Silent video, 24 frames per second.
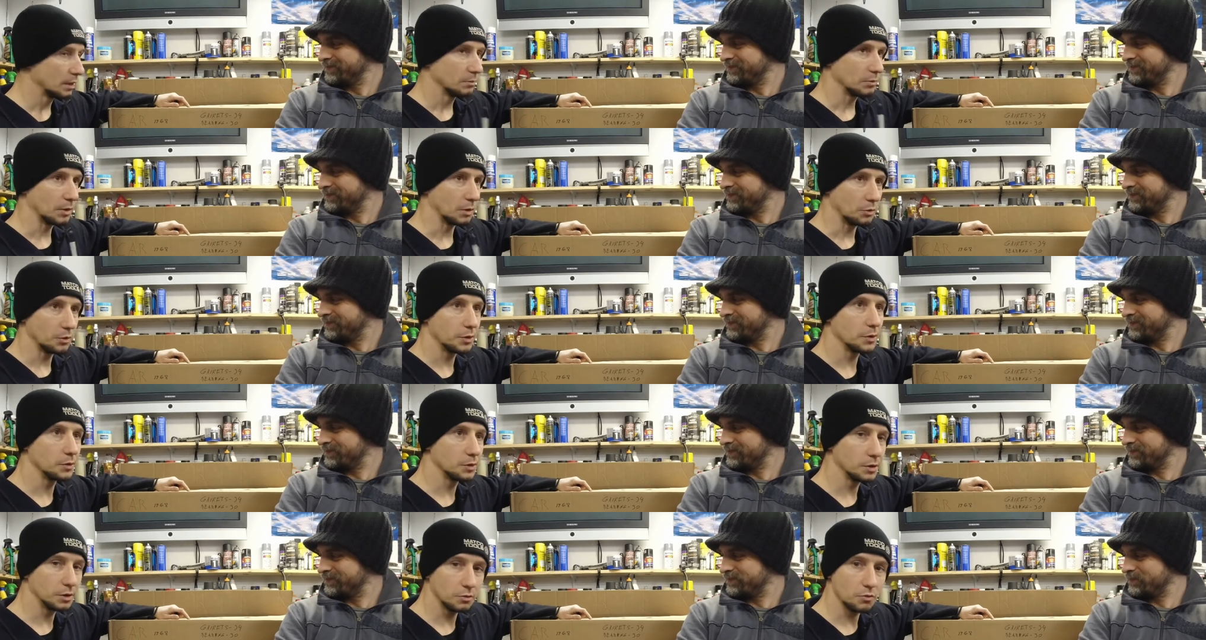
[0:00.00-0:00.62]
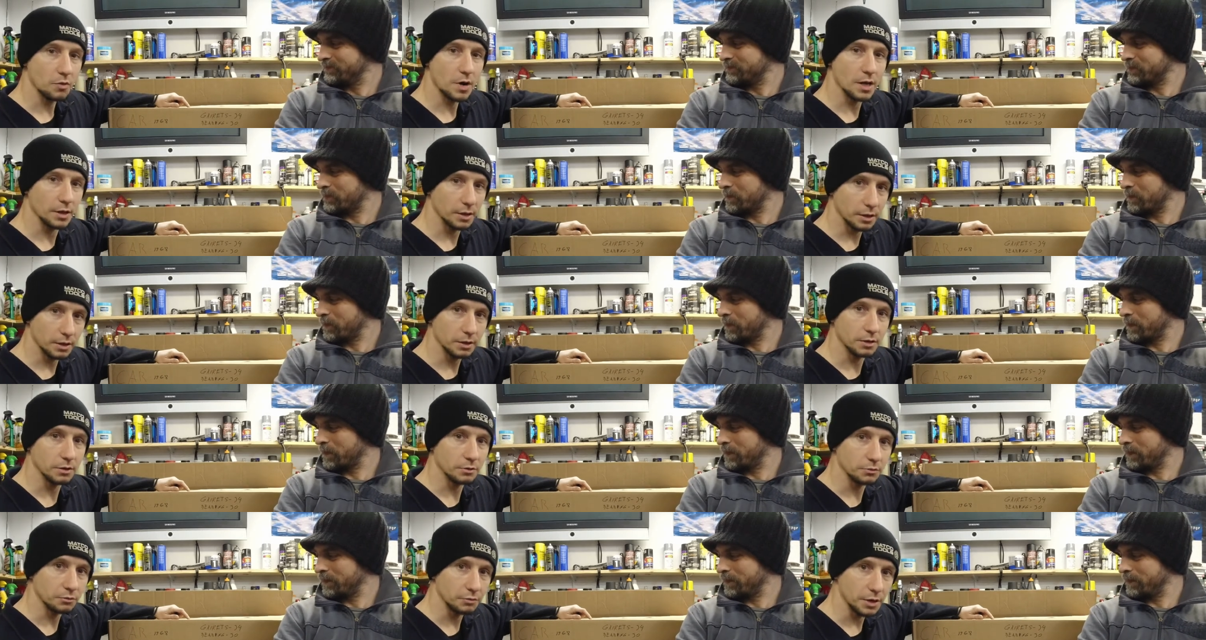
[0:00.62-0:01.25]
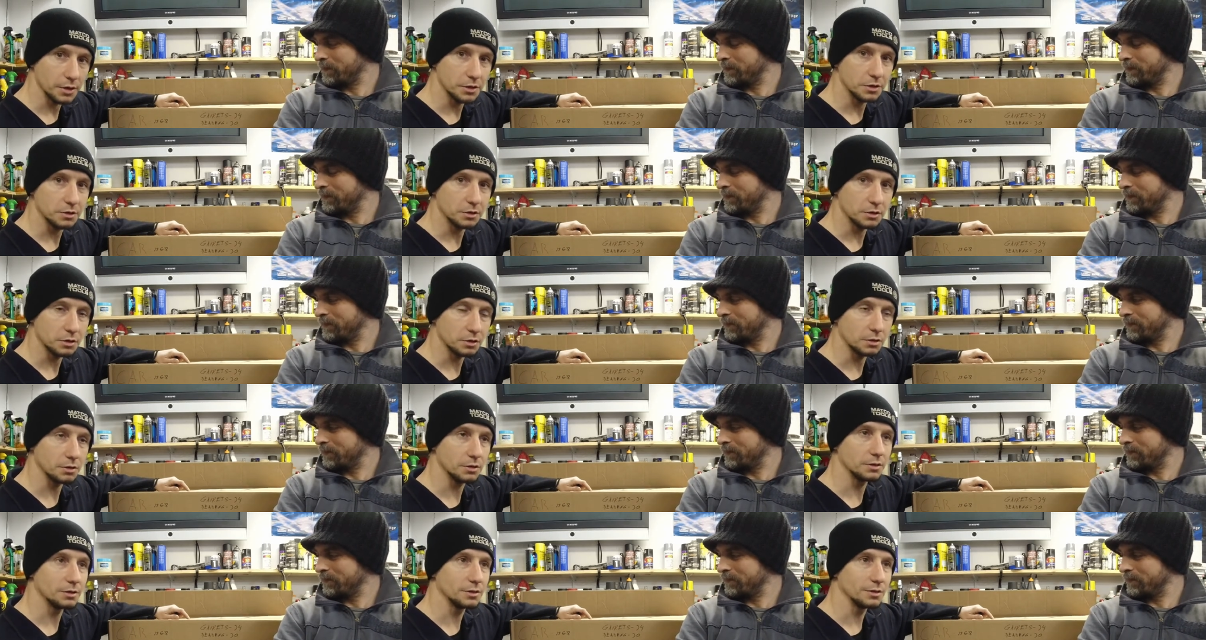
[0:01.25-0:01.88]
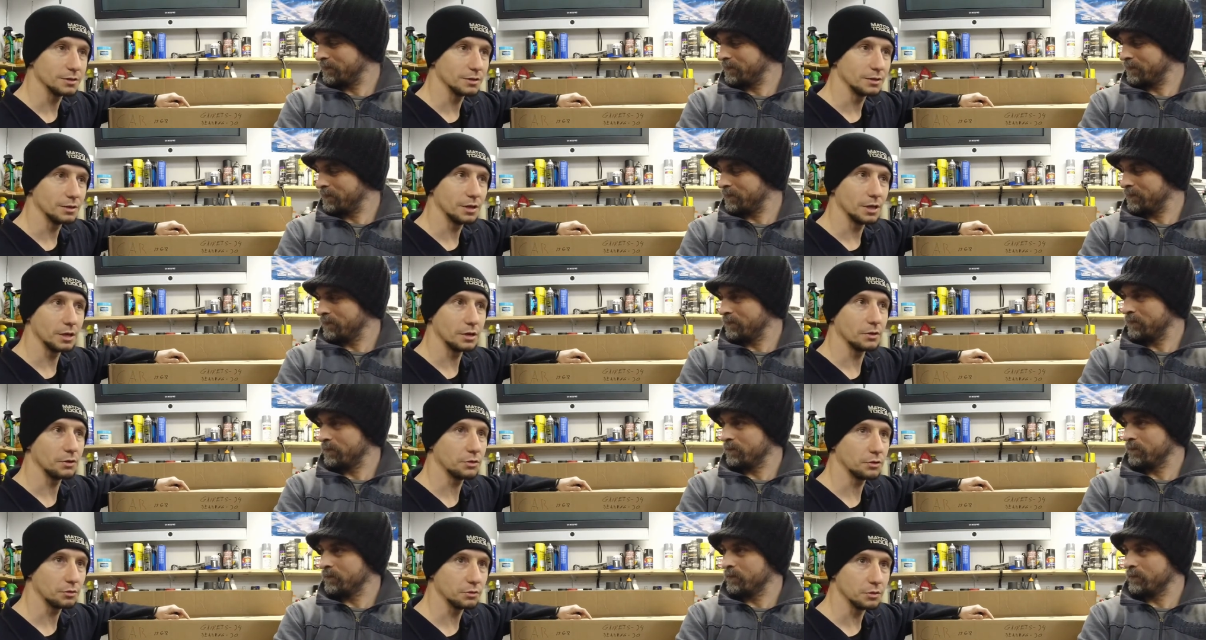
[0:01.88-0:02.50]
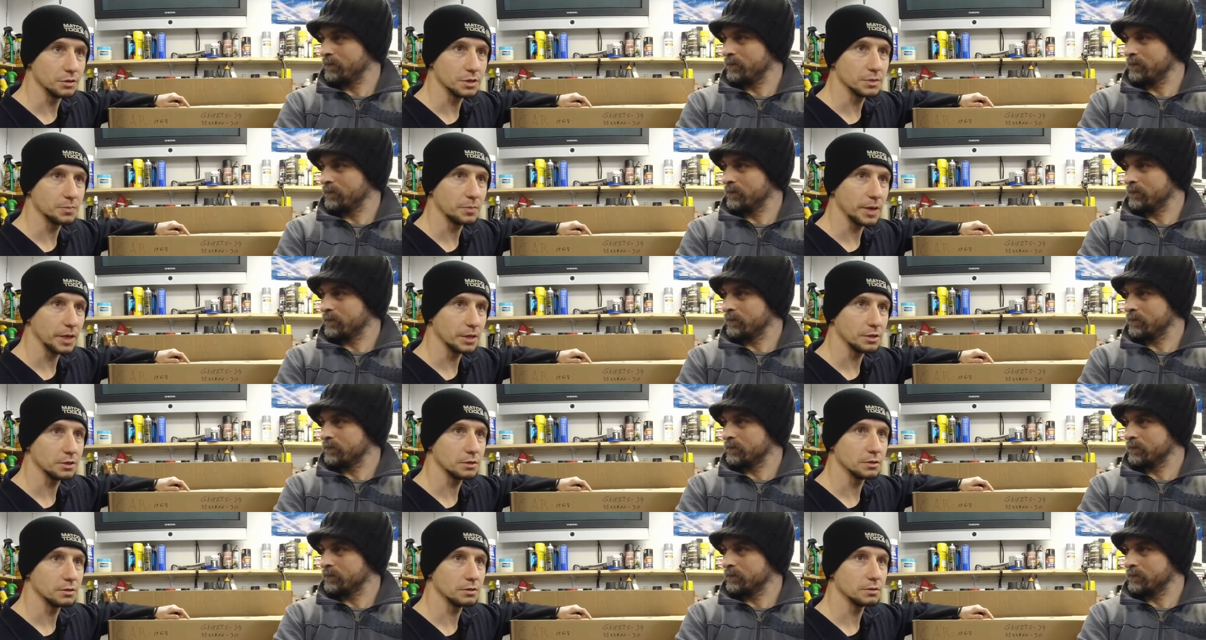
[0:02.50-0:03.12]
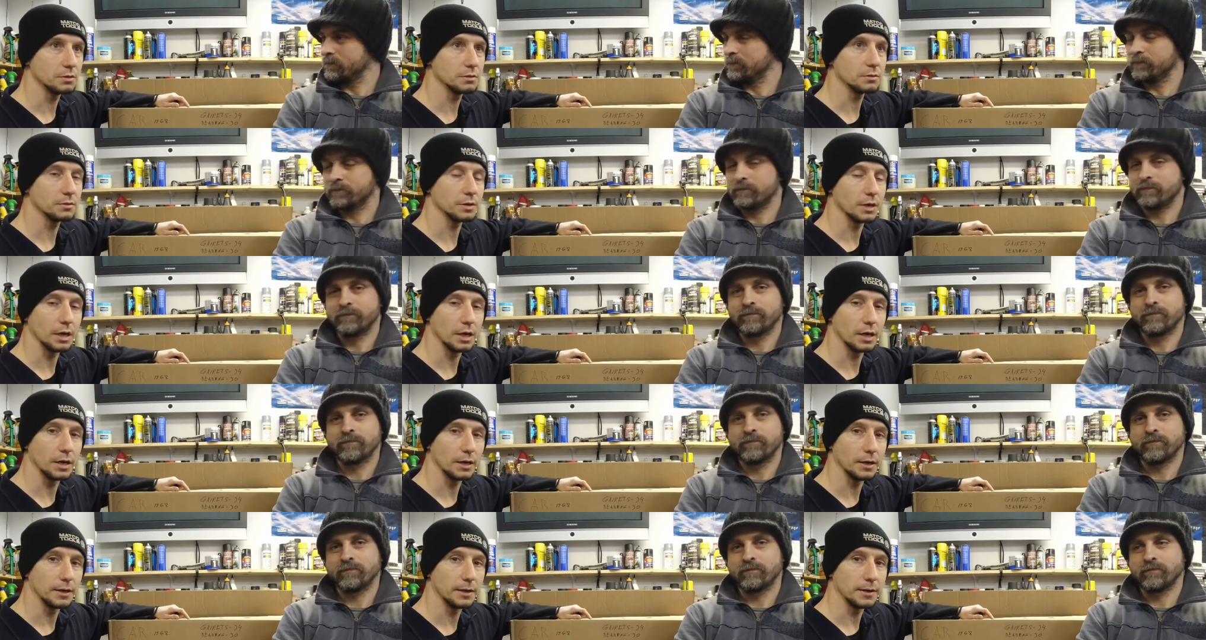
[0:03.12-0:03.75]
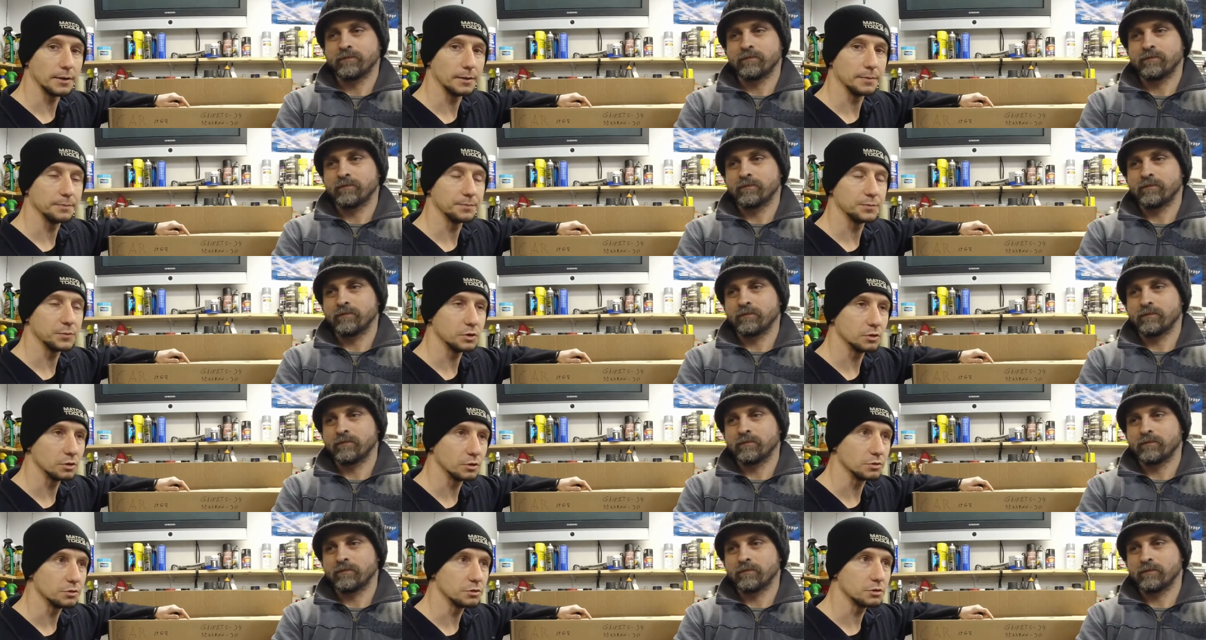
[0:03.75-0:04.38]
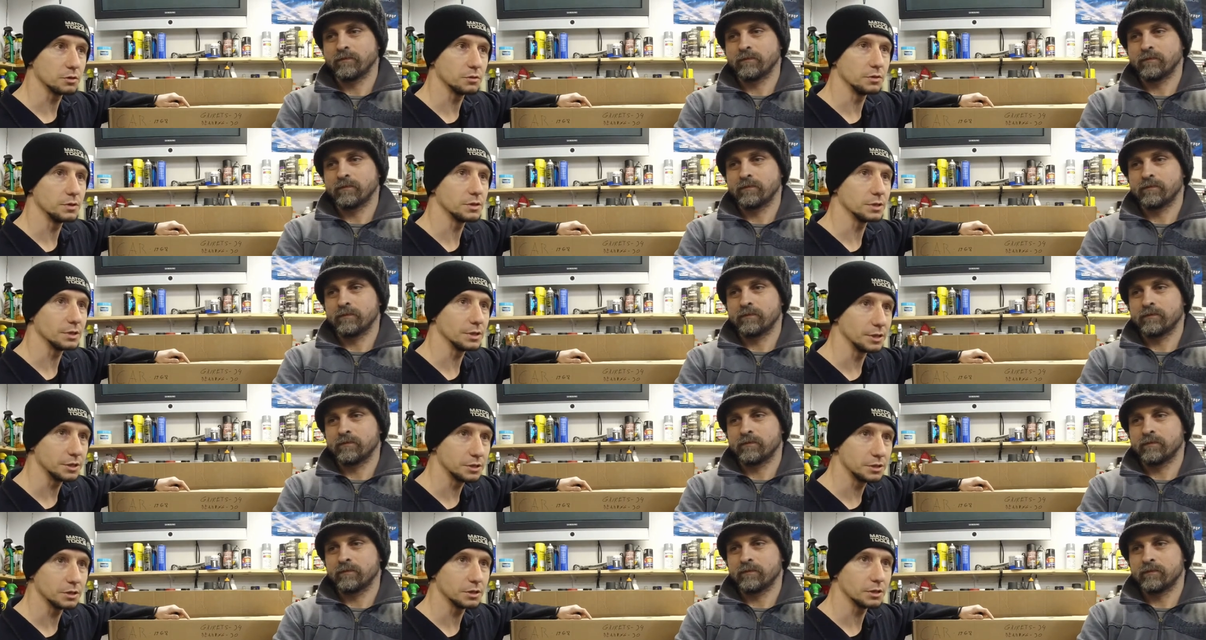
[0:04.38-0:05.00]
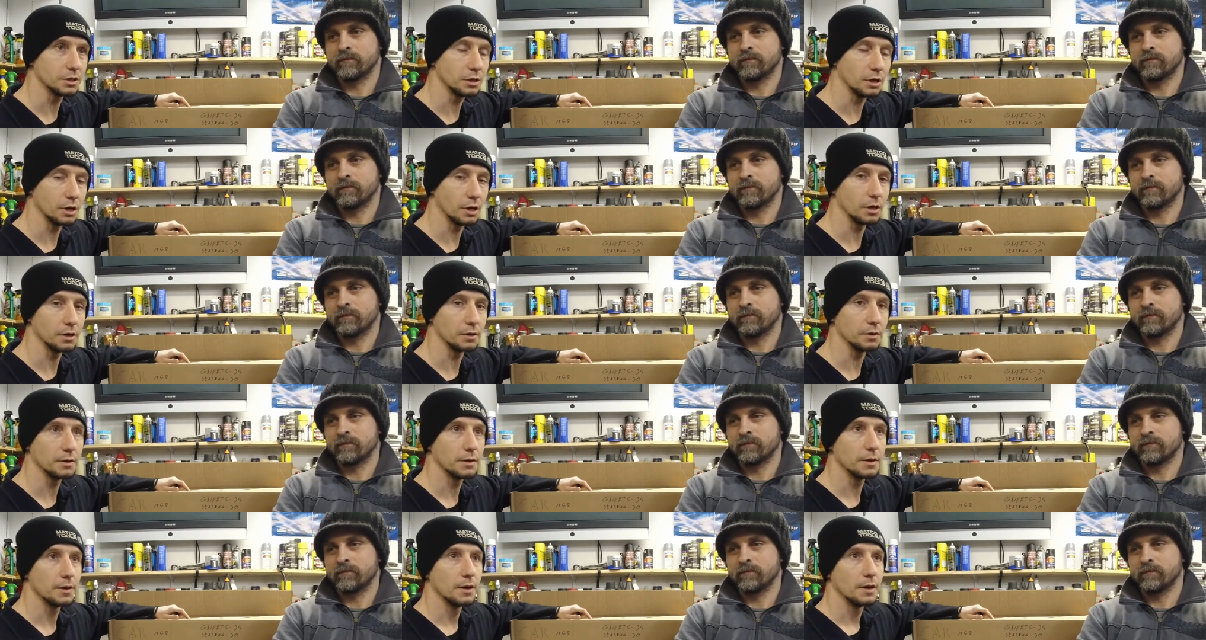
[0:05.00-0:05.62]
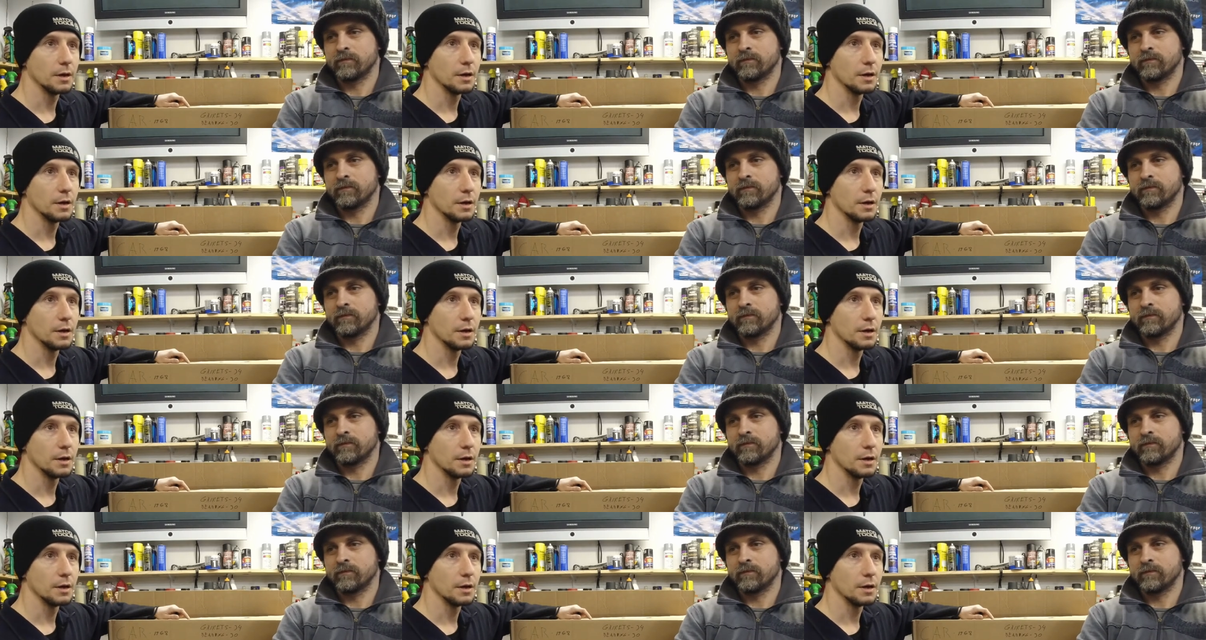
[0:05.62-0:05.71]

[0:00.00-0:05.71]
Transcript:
Speaker 1: But we will want to register it, get it through inspection. Um, you know, so it's a legit car.